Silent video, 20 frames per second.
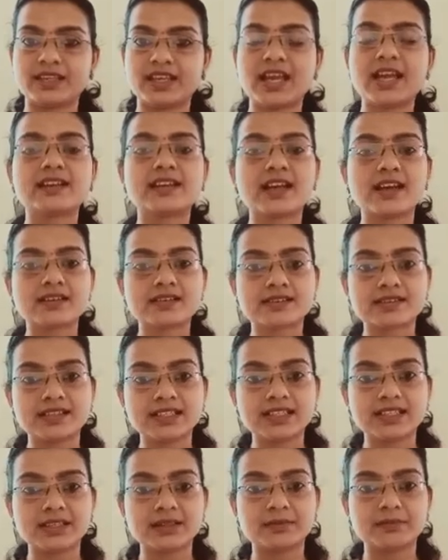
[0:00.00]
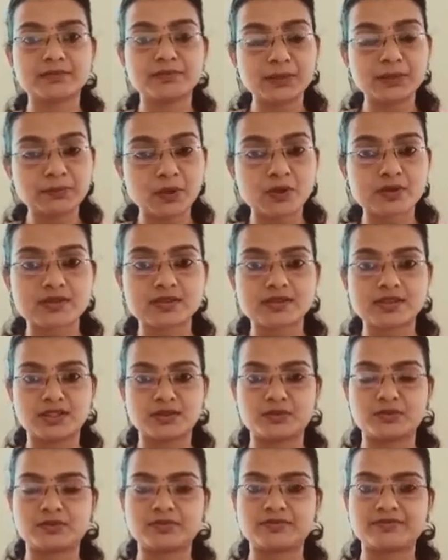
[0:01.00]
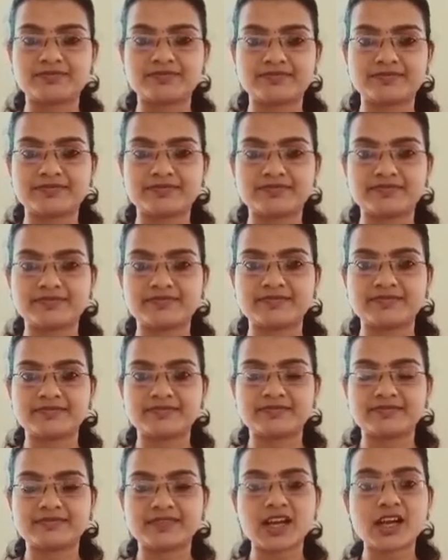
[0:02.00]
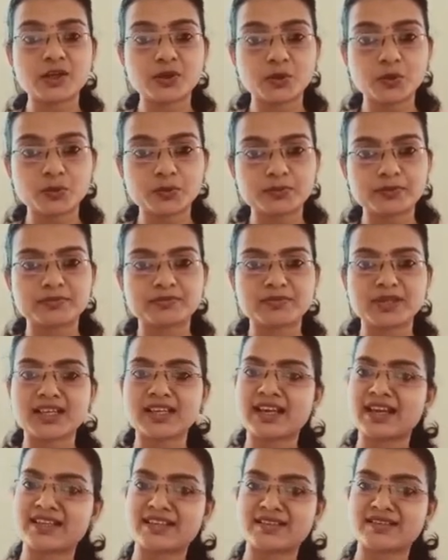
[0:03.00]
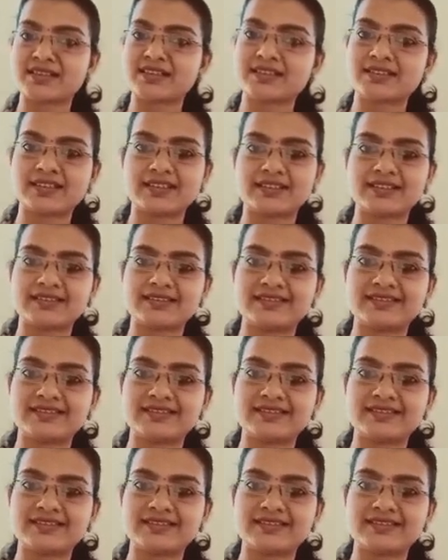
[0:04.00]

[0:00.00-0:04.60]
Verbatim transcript: And lastly, be positive. I hope my answer is clear.